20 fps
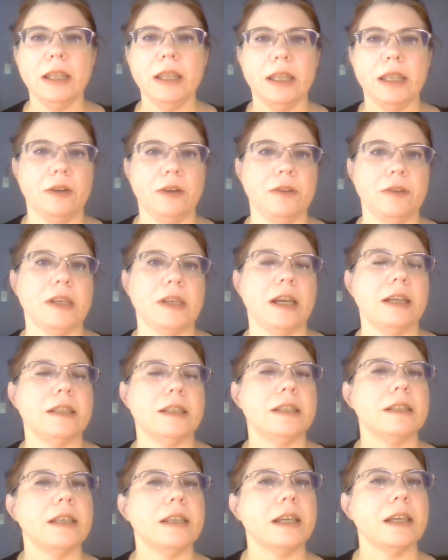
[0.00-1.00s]
They are
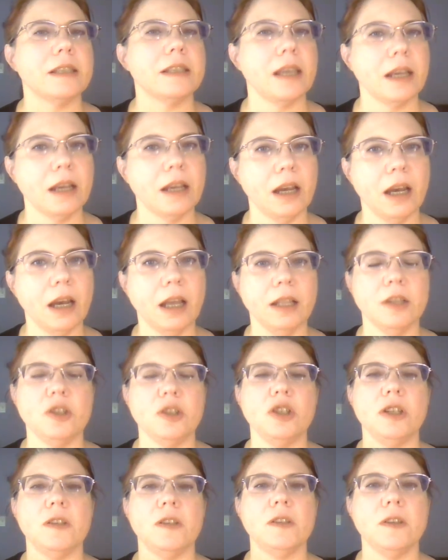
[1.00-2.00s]
sciences like
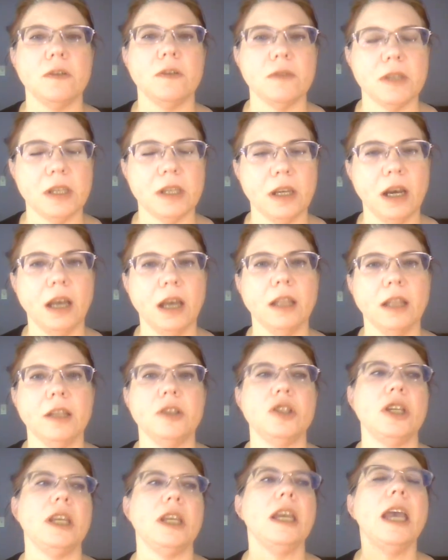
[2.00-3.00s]
psychology,
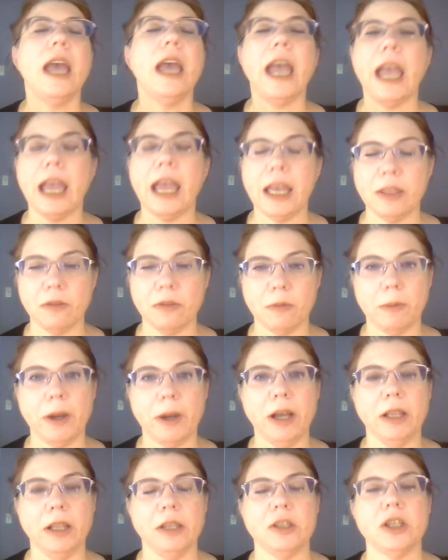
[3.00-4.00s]
sociology,
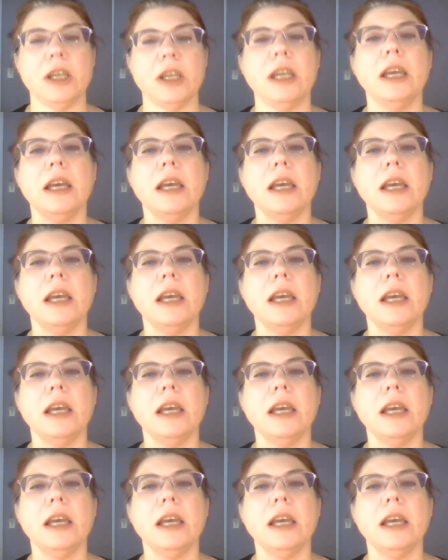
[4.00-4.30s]
anthropology.